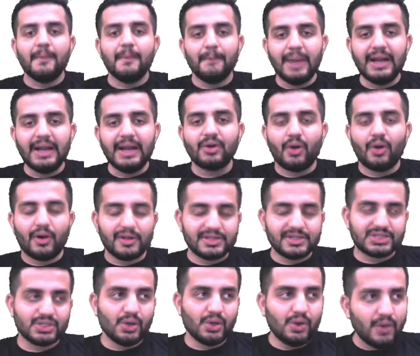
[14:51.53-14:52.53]
But
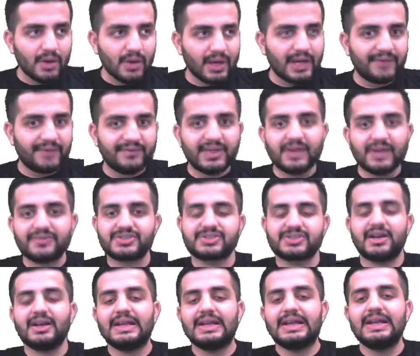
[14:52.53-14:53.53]
also we have
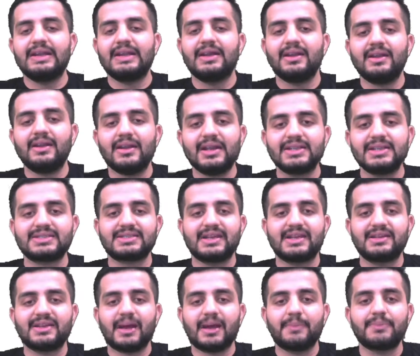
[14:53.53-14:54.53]
studied in list
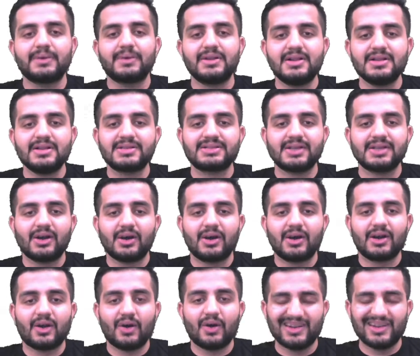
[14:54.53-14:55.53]
and tuples
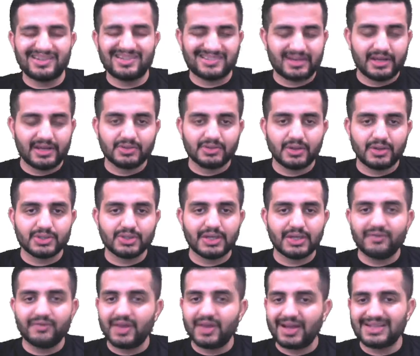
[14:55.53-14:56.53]
or in strings also
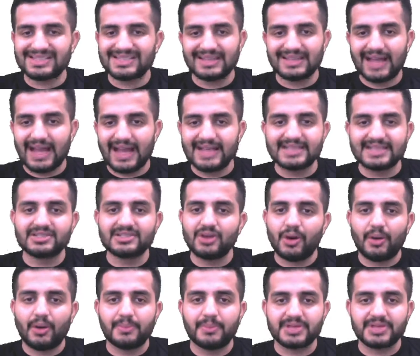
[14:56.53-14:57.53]
that we can slice the
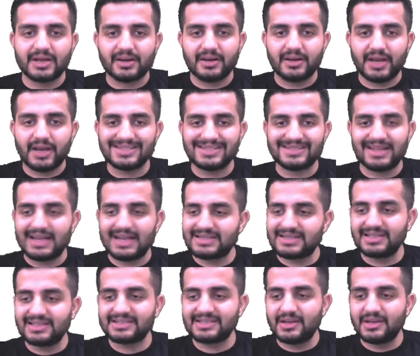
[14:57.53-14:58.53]
object, right?
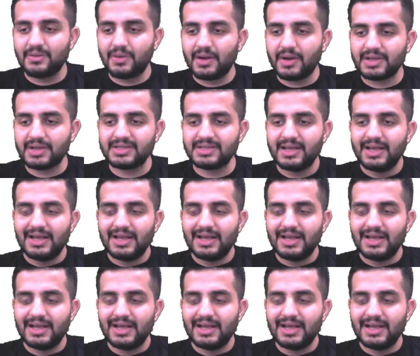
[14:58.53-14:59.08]
Slicing still works.